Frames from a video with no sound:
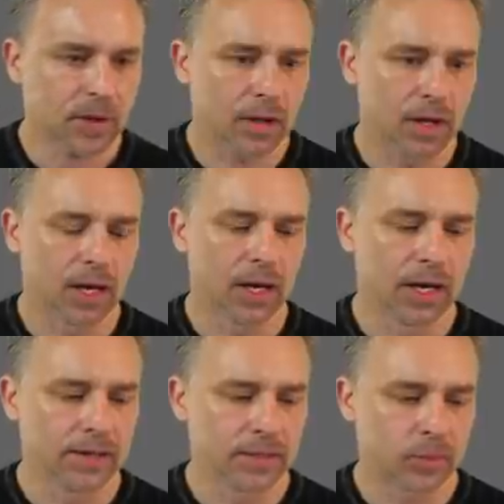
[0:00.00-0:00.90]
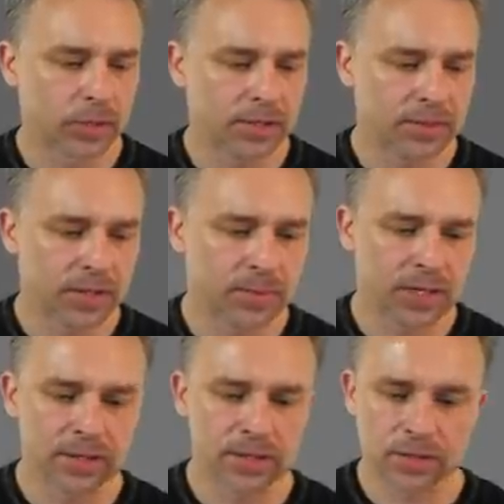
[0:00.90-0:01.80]
Uh, and then breeding them
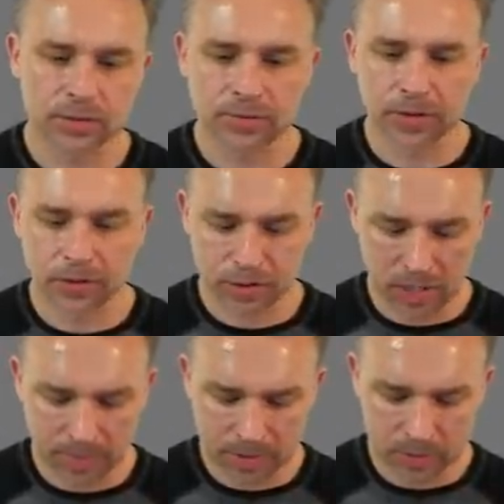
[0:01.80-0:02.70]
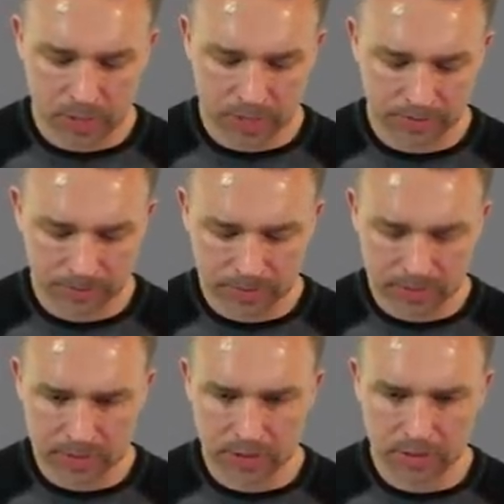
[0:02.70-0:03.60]
into Photoshop this way.
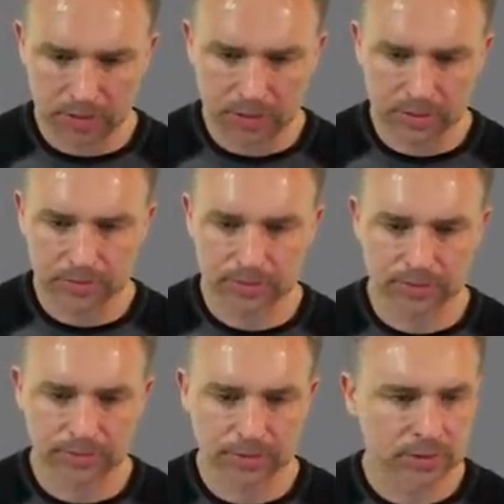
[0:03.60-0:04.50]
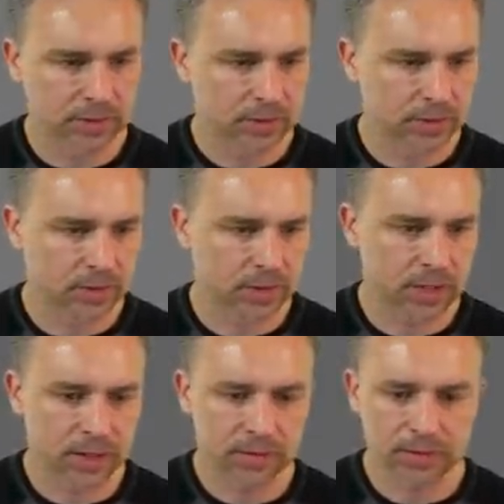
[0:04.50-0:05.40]
So there we
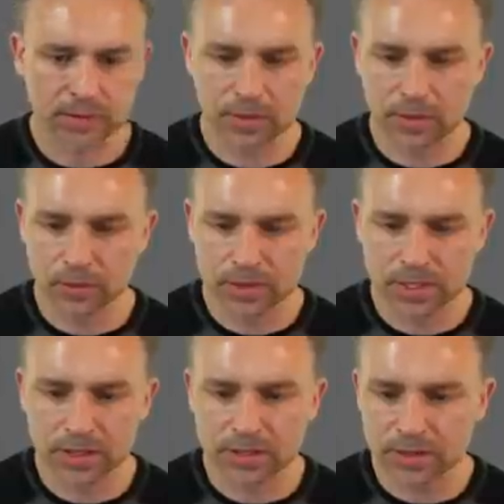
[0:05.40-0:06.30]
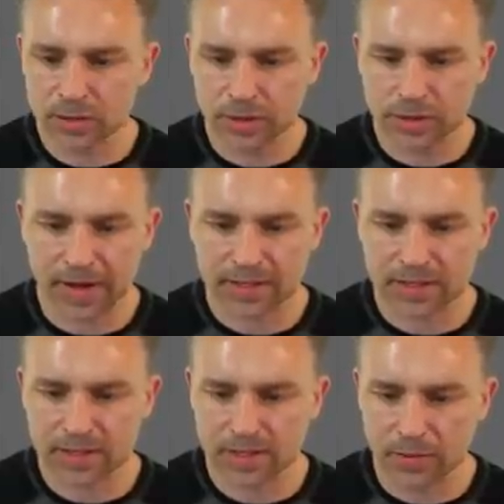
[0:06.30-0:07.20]
go. We're just gonna do this really fast
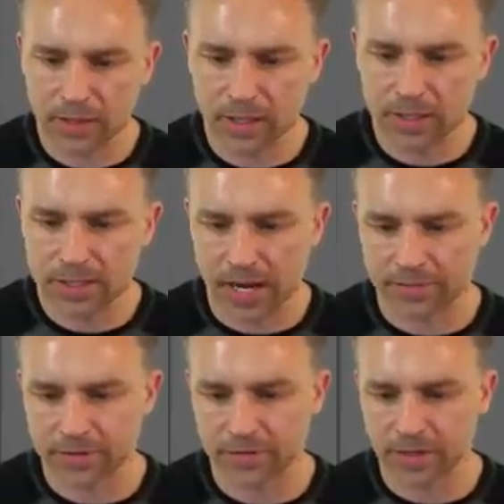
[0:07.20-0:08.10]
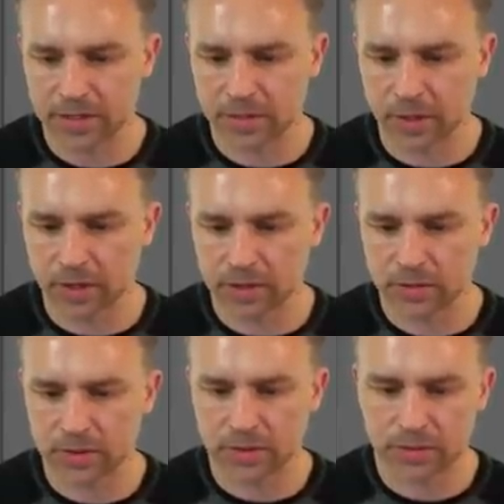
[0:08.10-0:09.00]
because I wanna get into After Effects, to be honest
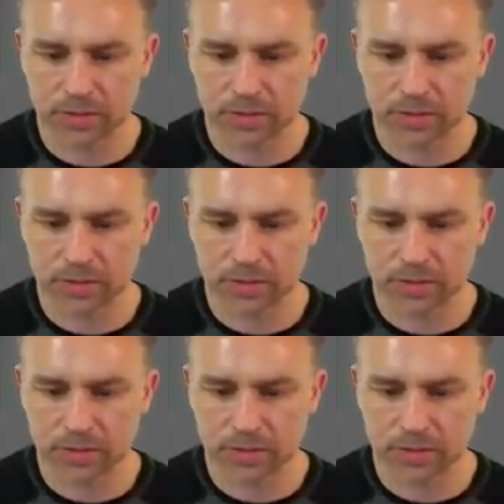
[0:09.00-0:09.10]
with you.